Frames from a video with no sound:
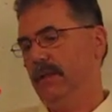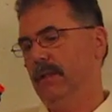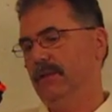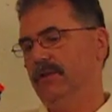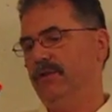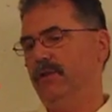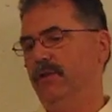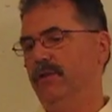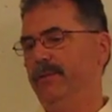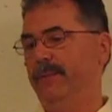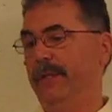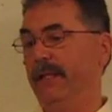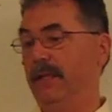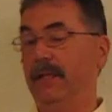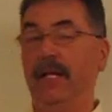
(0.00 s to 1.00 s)
excuse
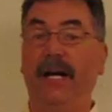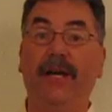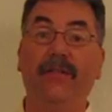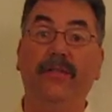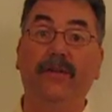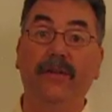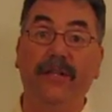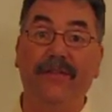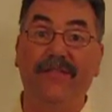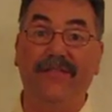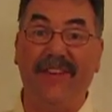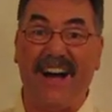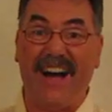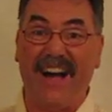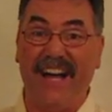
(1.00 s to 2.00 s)
me, a Glock
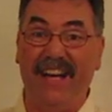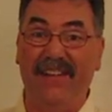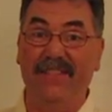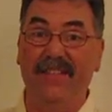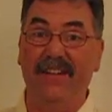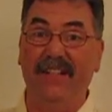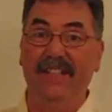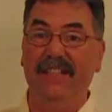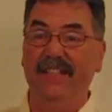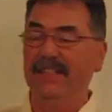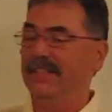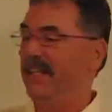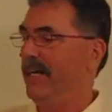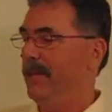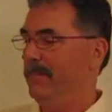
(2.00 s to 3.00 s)
thirty-five
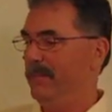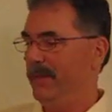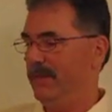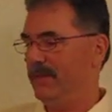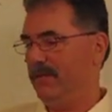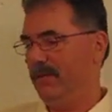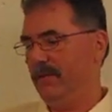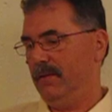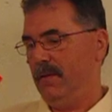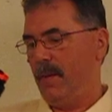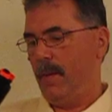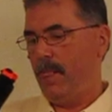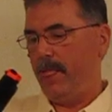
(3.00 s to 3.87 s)
type pistol.